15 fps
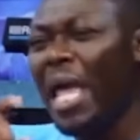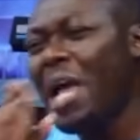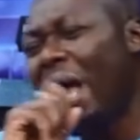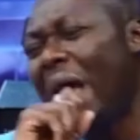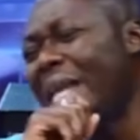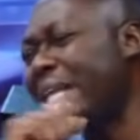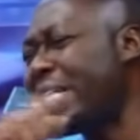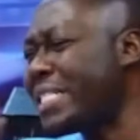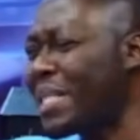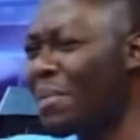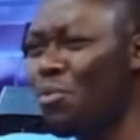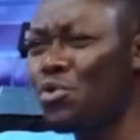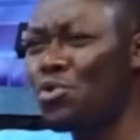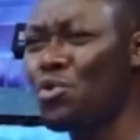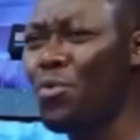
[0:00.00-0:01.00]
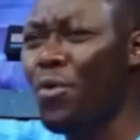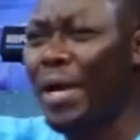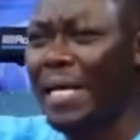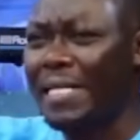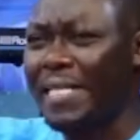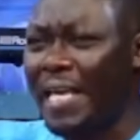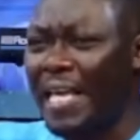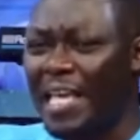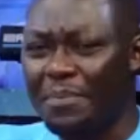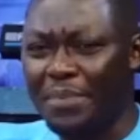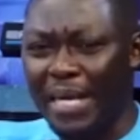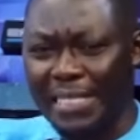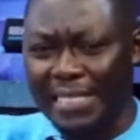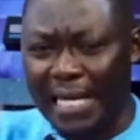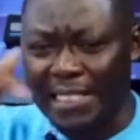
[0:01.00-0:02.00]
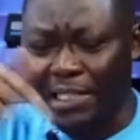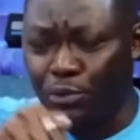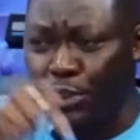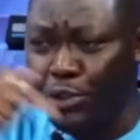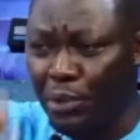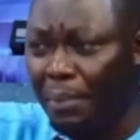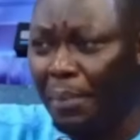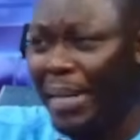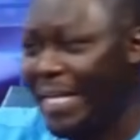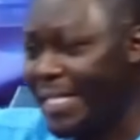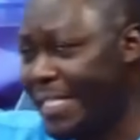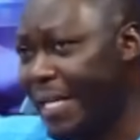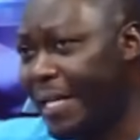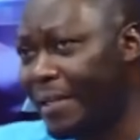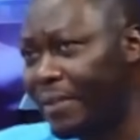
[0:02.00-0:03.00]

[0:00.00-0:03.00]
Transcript: I don't think I'm someone can say ABS situation no na sister.